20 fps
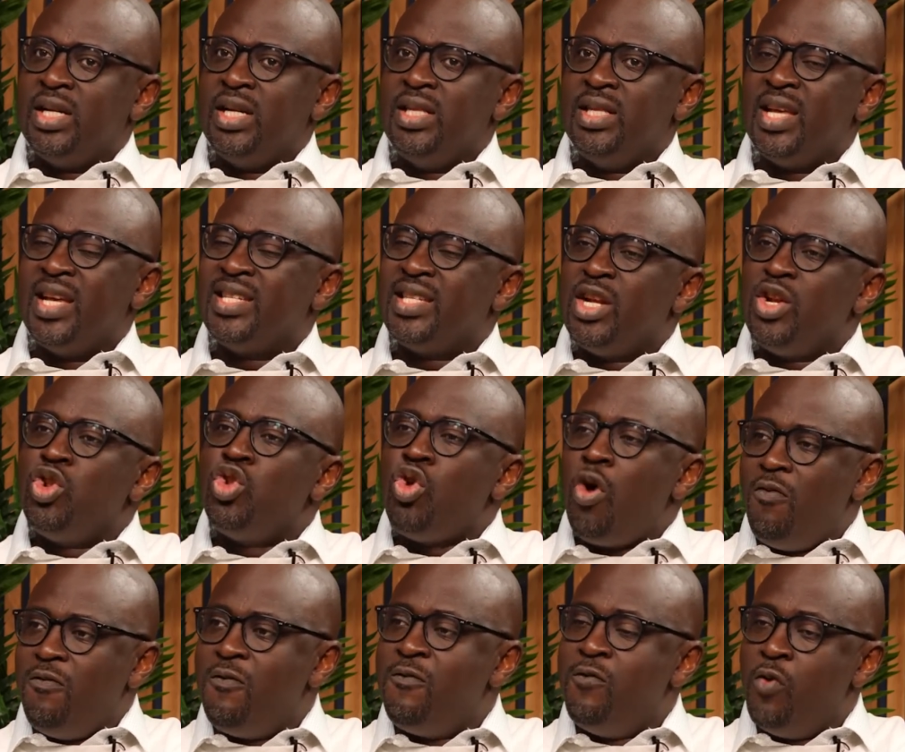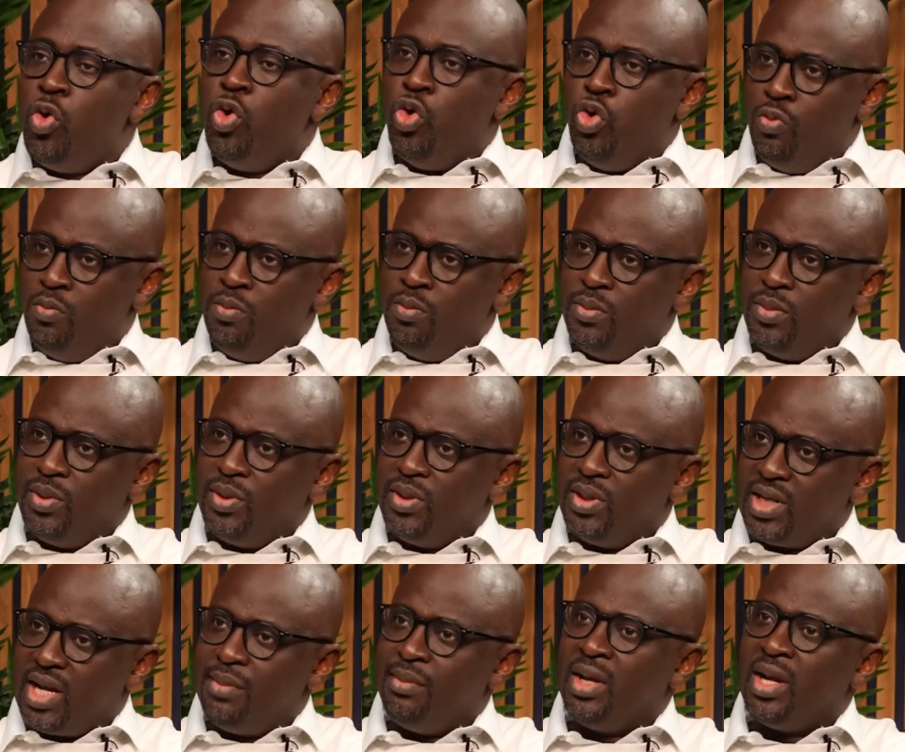there's enough volume
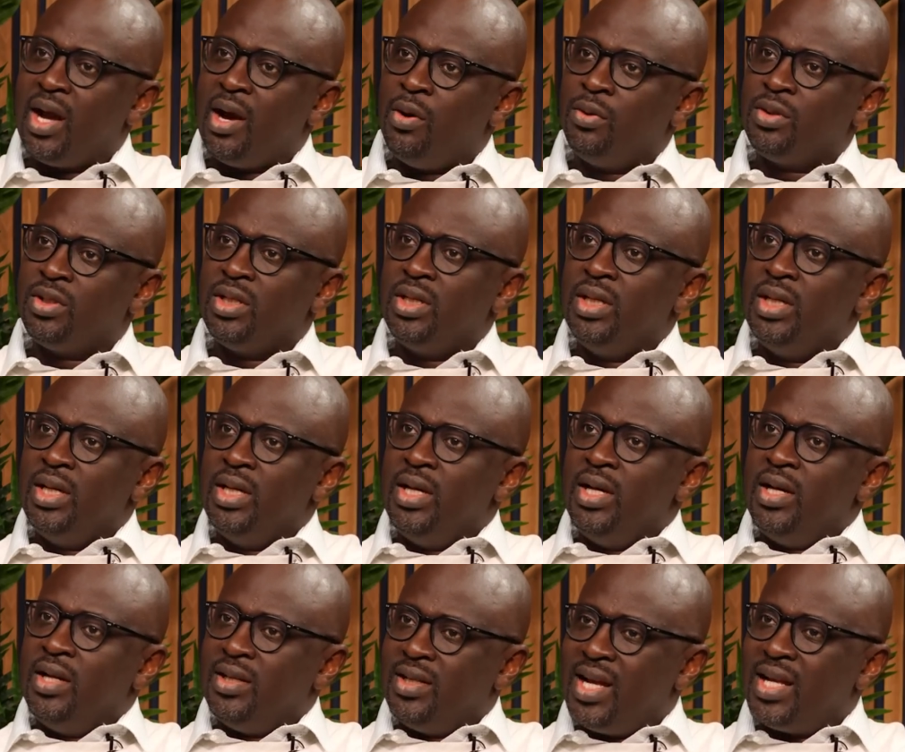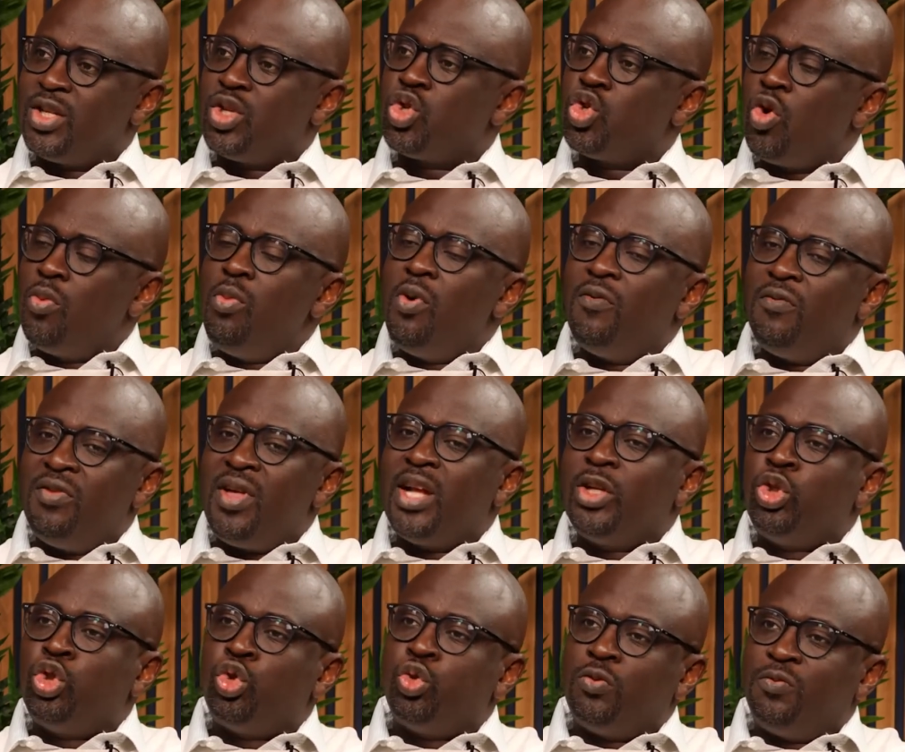coming out that some of that
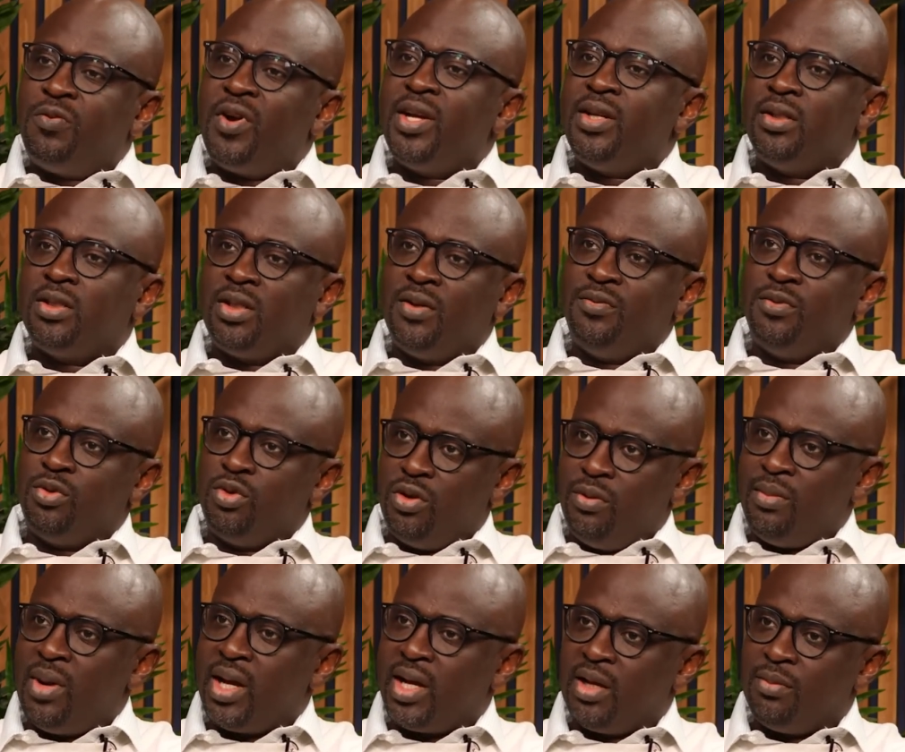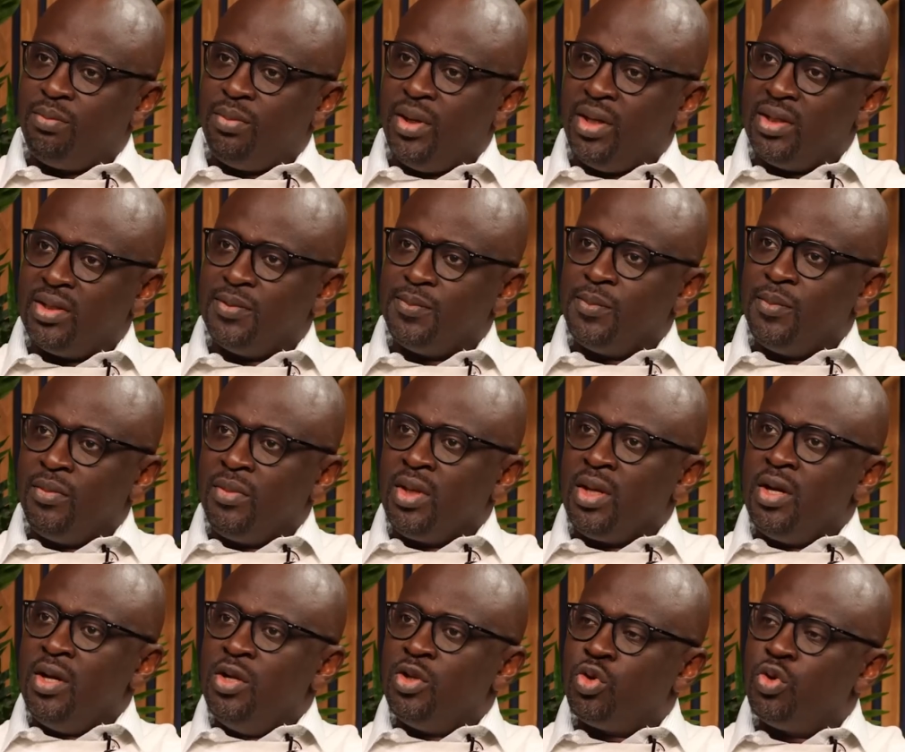should find itself into the marketplace.
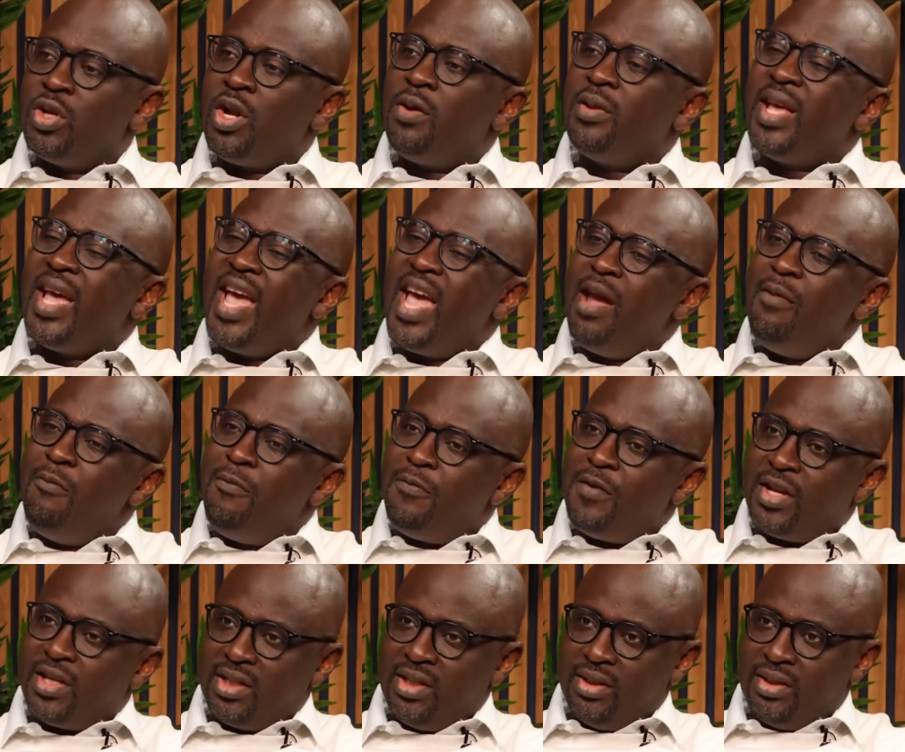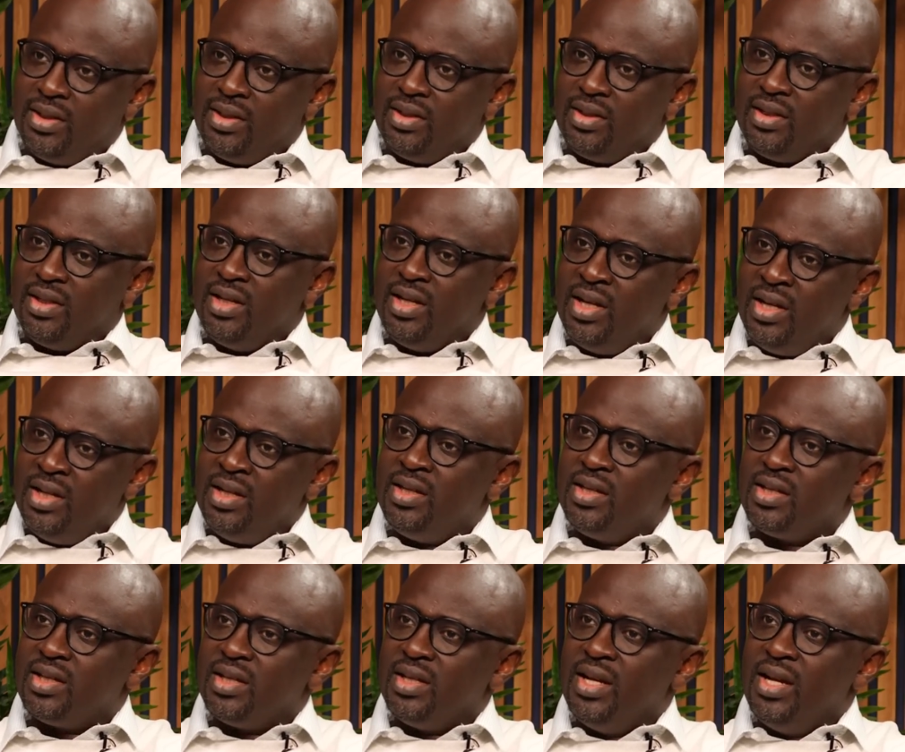So now the emphasis
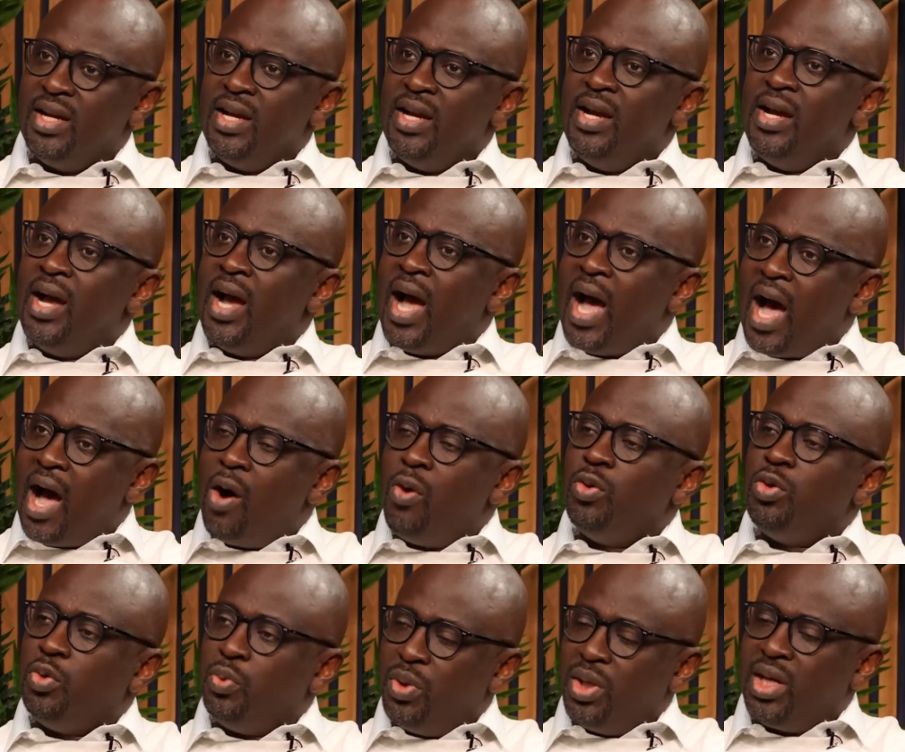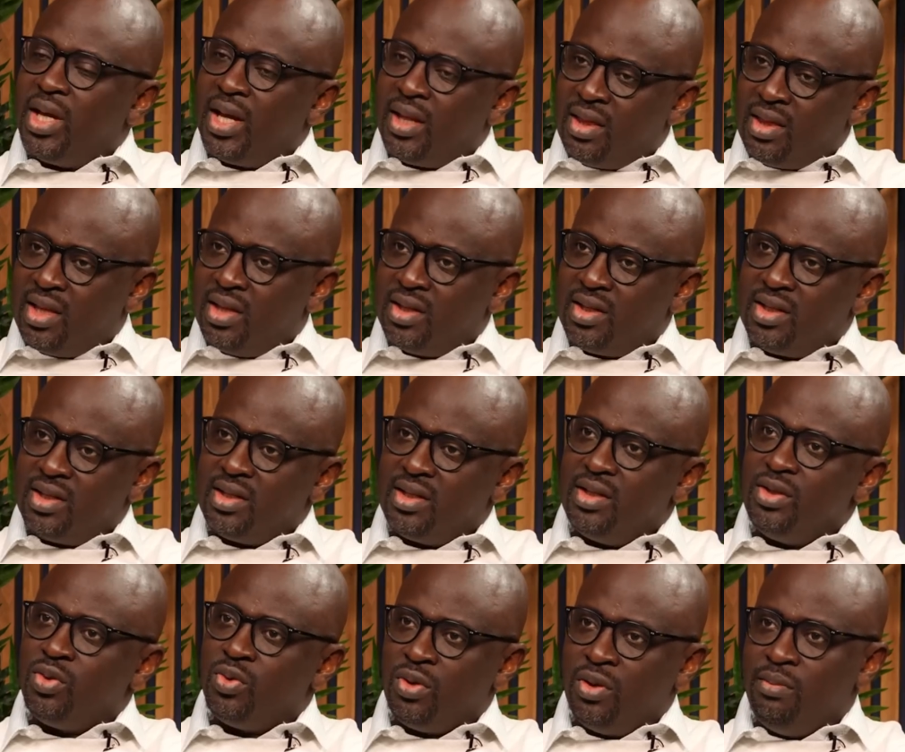is, how do we get this
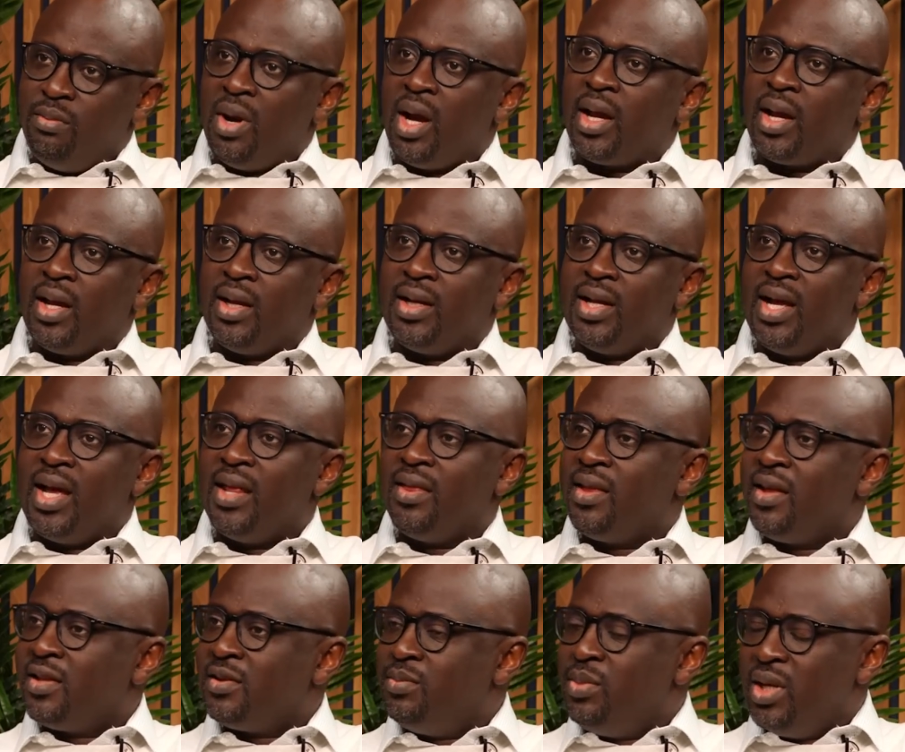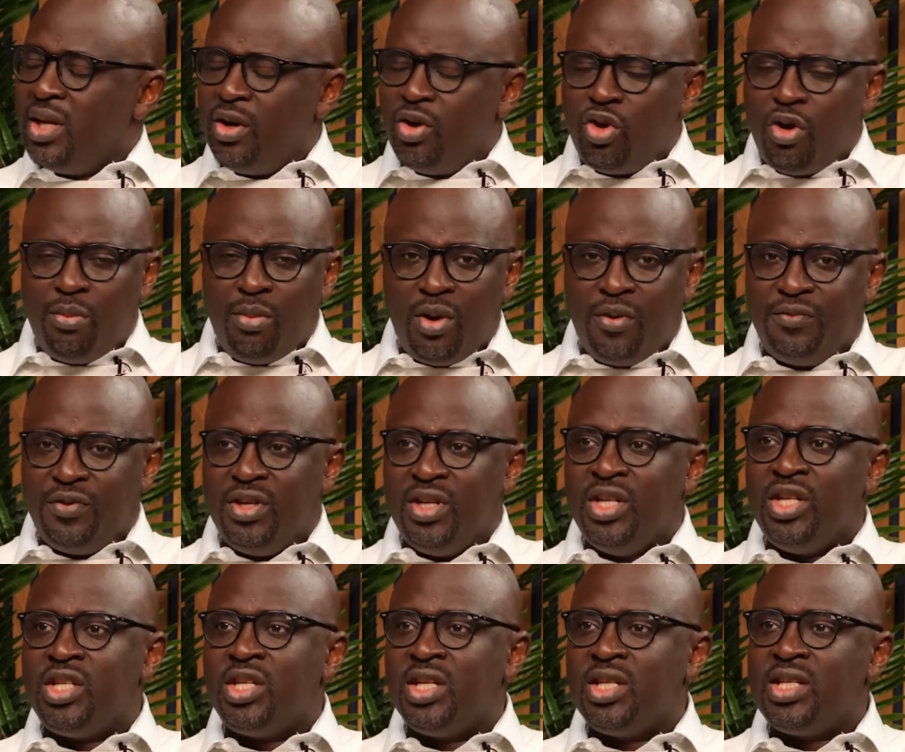to the market? And there's been a number of
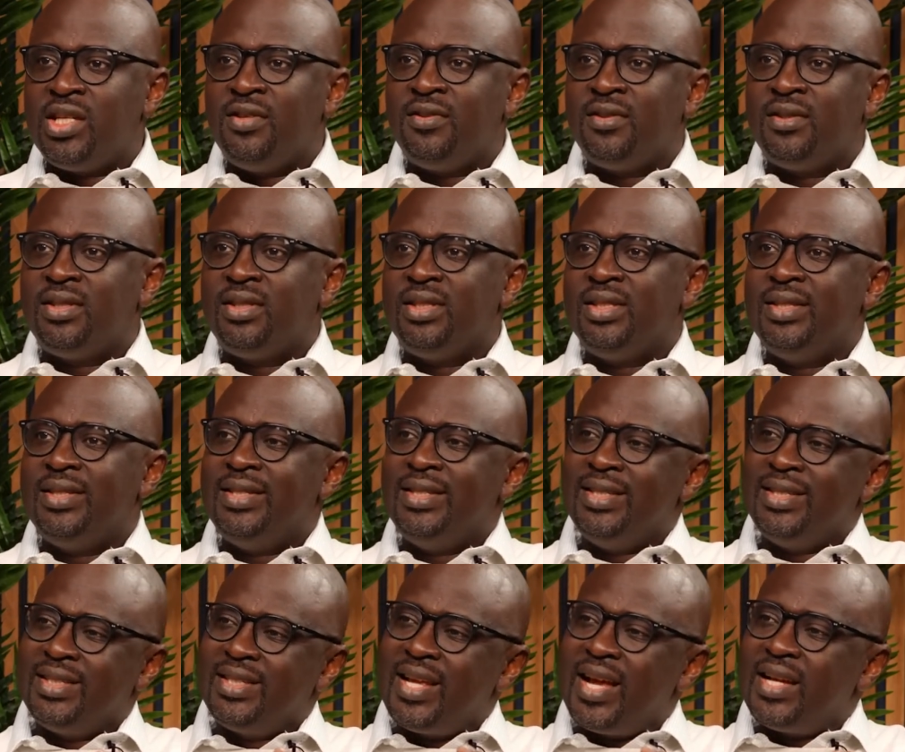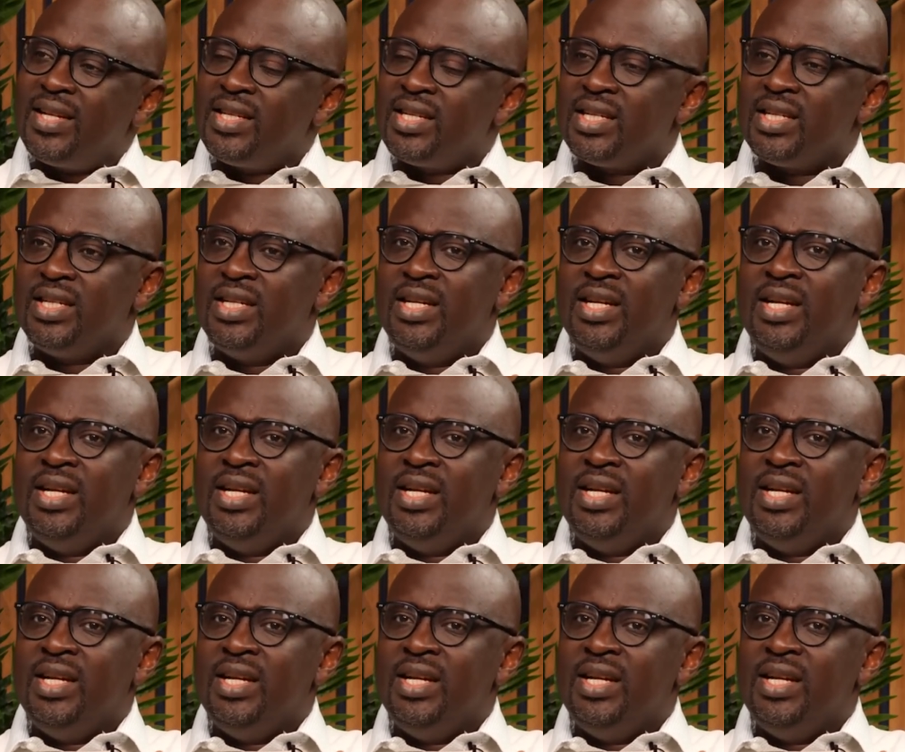initiatives that